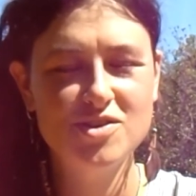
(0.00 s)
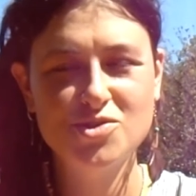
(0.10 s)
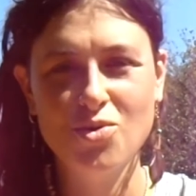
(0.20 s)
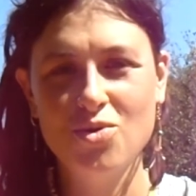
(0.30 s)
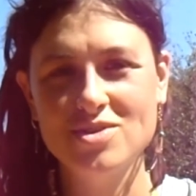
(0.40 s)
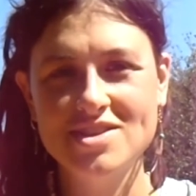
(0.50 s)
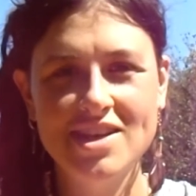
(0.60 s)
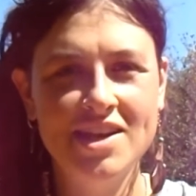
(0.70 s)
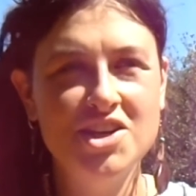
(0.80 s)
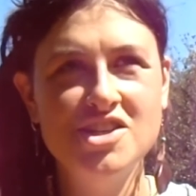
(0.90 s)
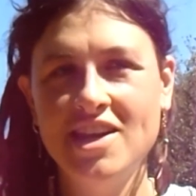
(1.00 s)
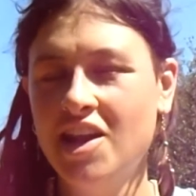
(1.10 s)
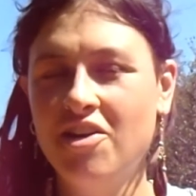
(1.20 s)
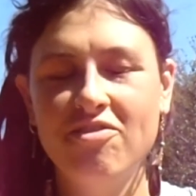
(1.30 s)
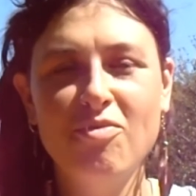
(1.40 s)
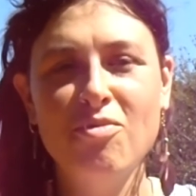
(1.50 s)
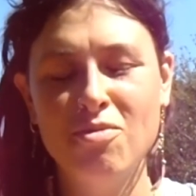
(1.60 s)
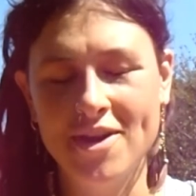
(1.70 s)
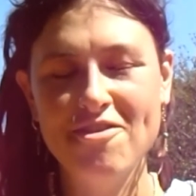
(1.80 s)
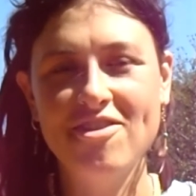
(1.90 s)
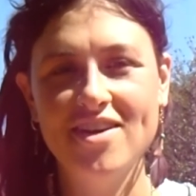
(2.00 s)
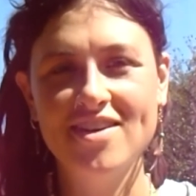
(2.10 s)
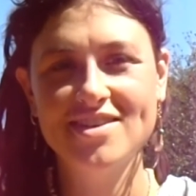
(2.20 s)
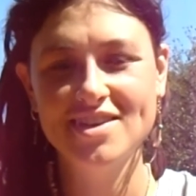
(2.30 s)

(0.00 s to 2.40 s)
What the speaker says: source, energy, love, whatever.